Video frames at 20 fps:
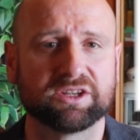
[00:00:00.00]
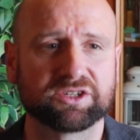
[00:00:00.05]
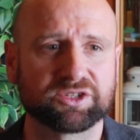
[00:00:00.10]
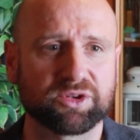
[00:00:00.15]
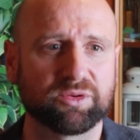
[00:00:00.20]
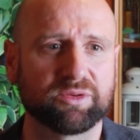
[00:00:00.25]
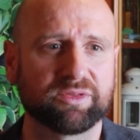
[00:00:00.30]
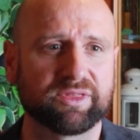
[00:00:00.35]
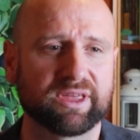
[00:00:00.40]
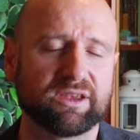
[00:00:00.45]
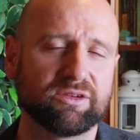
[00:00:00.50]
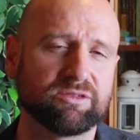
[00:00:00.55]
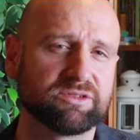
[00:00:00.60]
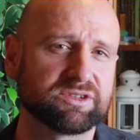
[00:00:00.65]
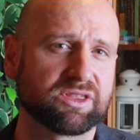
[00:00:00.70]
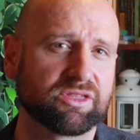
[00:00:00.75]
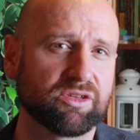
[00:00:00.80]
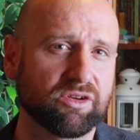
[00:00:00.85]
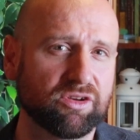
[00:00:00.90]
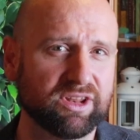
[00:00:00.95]
So they
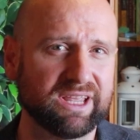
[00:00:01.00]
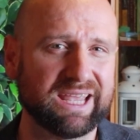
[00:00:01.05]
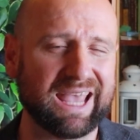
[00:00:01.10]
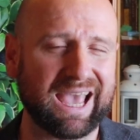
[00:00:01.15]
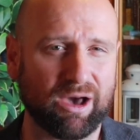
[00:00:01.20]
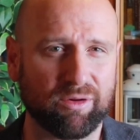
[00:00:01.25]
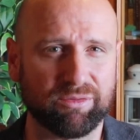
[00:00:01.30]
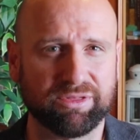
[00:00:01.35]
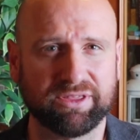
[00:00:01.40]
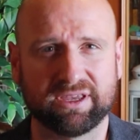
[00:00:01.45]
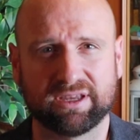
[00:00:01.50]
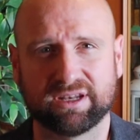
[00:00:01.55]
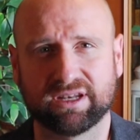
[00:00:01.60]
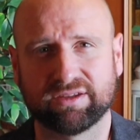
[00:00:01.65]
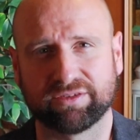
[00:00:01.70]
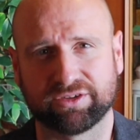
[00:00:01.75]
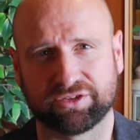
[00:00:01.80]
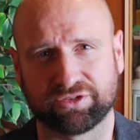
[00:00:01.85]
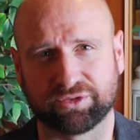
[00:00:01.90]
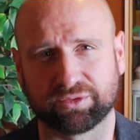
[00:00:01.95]
used 30 healthy
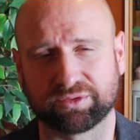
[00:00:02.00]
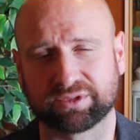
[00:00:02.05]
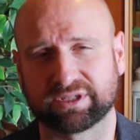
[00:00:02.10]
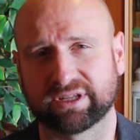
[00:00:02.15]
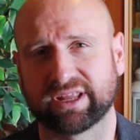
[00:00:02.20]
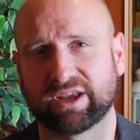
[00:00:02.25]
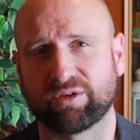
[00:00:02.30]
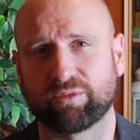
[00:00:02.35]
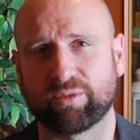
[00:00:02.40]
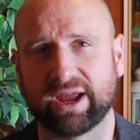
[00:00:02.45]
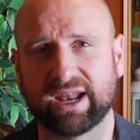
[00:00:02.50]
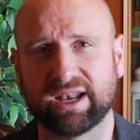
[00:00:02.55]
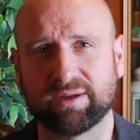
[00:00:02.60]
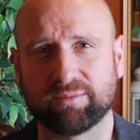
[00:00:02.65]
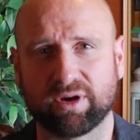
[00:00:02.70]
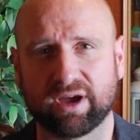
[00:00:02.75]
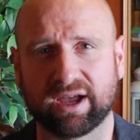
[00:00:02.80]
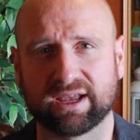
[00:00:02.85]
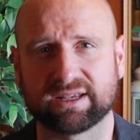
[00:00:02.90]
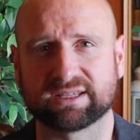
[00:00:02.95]
individuals and they
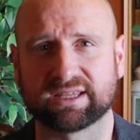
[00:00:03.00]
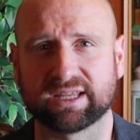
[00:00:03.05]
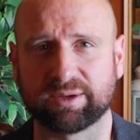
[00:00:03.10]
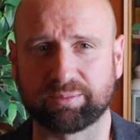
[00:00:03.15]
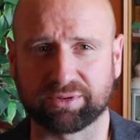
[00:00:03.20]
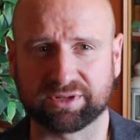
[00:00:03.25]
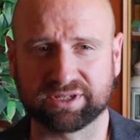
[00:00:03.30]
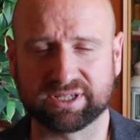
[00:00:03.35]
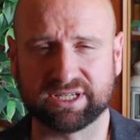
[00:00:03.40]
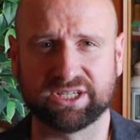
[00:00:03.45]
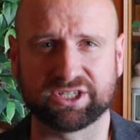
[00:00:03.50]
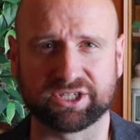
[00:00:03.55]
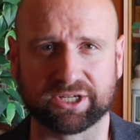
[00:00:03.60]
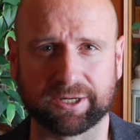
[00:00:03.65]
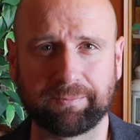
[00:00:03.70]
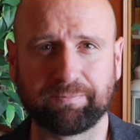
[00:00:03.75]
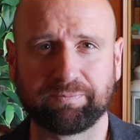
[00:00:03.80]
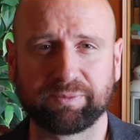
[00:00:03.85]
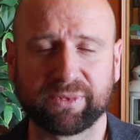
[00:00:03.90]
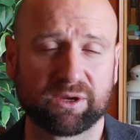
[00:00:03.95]
randomized the
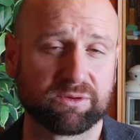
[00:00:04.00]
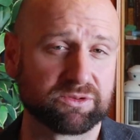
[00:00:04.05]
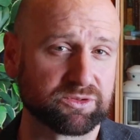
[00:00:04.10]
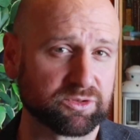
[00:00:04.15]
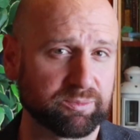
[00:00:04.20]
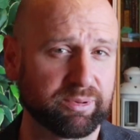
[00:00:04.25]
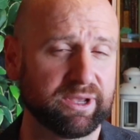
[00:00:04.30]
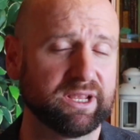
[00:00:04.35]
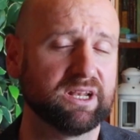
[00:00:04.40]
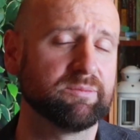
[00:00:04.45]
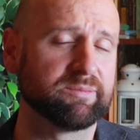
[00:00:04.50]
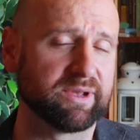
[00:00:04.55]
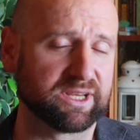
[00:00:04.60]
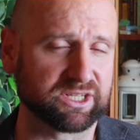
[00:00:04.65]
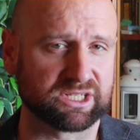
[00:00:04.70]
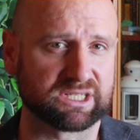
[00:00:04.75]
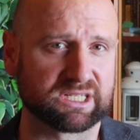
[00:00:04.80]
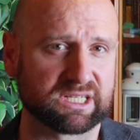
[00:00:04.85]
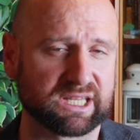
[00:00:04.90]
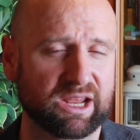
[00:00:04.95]
procedure. It was repeated
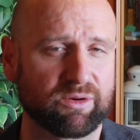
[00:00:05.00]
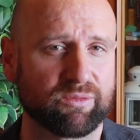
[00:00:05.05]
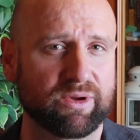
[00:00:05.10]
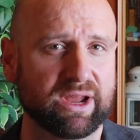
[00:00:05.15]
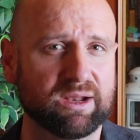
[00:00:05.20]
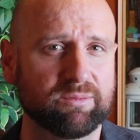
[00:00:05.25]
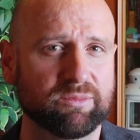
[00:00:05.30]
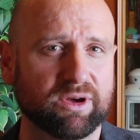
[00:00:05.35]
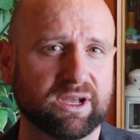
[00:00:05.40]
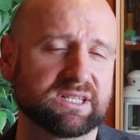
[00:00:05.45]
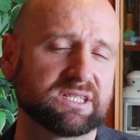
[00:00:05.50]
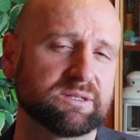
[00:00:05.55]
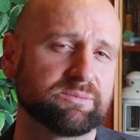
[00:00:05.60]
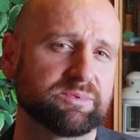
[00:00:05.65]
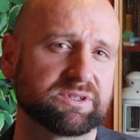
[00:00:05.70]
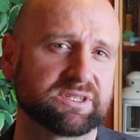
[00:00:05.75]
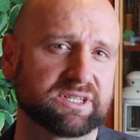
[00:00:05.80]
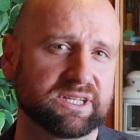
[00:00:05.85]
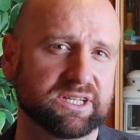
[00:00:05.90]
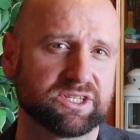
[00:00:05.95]
measures and they randomized the
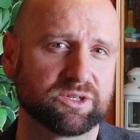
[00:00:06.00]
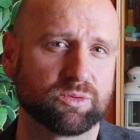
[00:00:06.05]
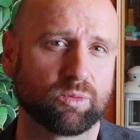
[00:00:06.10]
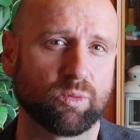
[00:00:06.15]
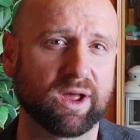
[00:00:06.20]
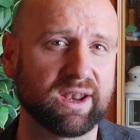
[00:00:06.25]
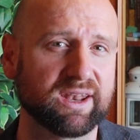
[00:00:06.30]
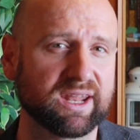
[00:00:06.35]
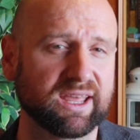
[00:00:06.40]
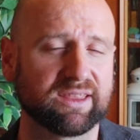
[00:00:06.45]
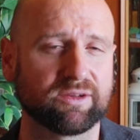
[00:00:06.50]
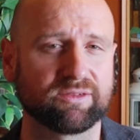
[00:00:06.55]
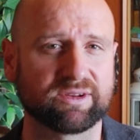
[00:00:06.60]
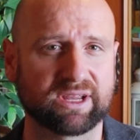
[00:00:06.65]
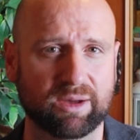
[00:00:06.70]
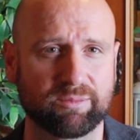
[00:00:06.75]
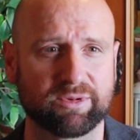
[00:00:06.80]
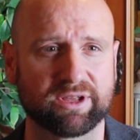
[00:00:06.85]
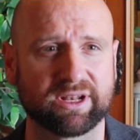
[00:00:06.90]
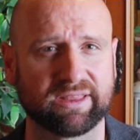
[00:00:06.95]
procedure. One day they would
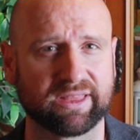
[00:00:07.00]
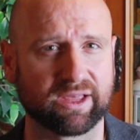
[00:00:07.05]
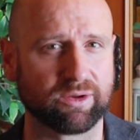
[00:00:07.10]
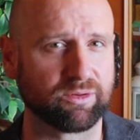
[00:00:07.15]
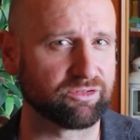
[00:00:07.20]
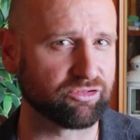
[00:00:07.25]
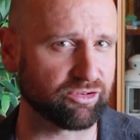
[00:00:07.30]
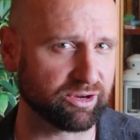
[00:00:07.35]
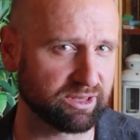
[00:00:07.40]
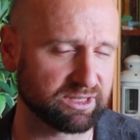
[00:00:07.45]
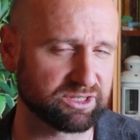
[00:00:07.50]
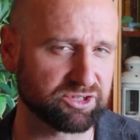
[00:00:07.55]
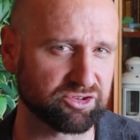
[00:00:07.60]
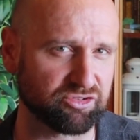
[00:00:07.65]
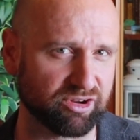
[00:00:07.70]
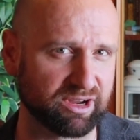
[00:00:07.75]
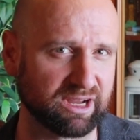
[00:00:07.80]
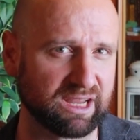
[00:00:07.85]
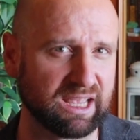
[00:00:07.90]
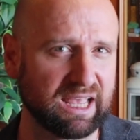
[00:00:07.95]
come in and they would drink this
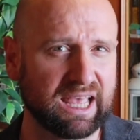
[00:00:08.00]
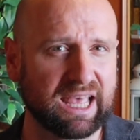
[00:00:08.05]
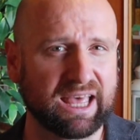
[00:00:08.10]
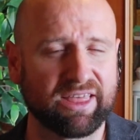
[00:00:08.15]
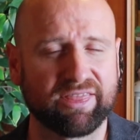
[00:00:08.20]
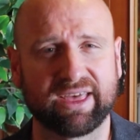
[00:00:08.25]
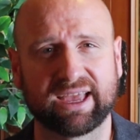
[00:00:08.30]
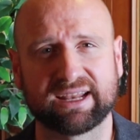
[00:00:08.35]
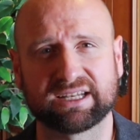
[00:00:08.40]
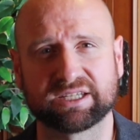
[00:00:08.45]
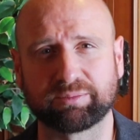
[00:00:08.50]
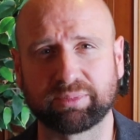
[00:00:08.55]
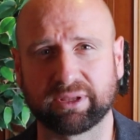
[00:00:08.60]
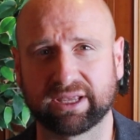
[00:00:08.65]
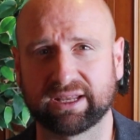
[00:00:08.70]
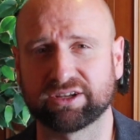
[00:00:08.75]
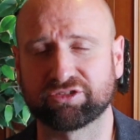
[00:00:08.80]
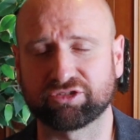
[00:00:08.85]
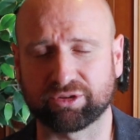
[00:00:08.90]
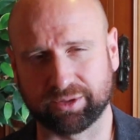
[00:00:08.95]
drink that
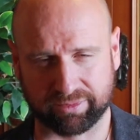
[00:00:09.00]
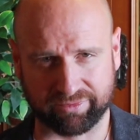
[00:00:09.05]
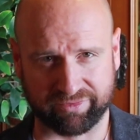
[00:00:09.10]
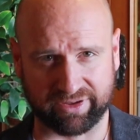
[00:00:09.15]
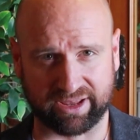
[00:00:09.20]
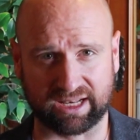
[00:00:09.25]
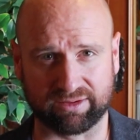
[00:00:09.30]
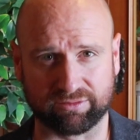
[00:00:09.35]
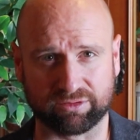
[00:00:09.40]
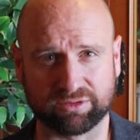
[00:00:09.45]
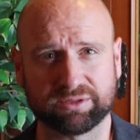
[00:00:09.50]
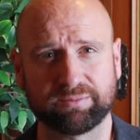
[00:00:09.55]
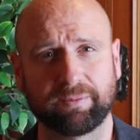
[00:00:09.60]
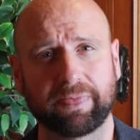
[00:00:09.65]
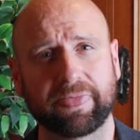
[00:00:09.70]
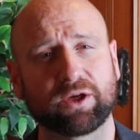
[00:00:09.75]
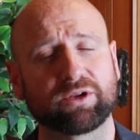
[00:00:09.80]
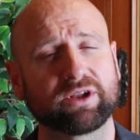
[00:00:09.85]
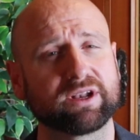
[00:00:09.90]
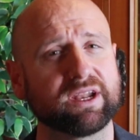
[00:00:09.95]
depleted tryptophan levels.
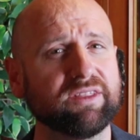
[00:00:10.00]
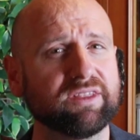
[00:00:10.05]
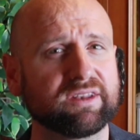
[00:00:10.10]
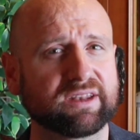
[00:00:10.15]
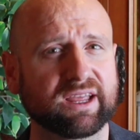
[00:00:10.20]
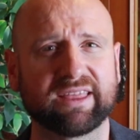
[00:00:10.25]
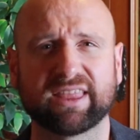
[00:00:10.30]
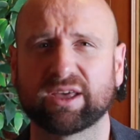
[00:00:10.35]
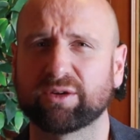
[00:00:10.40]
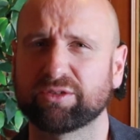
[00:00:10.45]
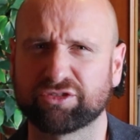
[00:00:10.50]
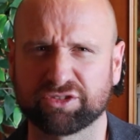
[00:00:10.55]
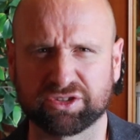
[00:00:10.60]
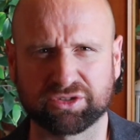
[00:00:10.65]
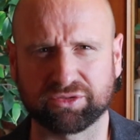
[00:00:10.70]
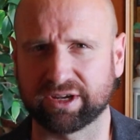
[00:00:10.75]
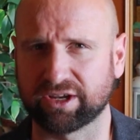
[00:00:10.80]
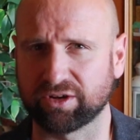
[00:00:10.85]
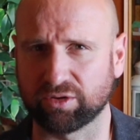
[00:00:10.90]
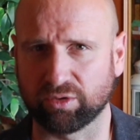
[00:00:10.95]
On another day, they would
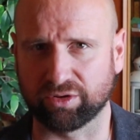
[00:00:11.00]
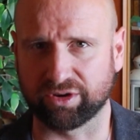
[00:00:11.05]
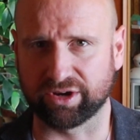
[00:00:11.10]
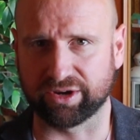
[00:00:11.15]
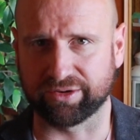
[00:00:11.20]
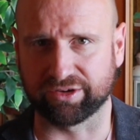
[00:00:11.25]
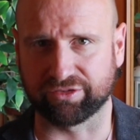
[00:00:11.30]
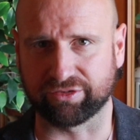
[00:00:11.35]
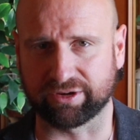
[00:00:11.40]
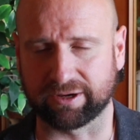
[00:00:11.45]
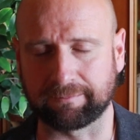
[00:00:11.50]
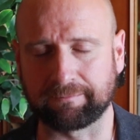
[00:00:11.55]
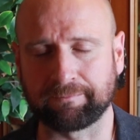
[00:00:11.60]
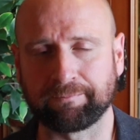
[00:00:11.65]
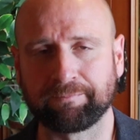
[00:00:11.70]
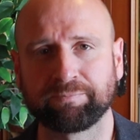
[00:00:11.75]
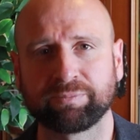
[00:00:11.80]
just drink an ordinary drink.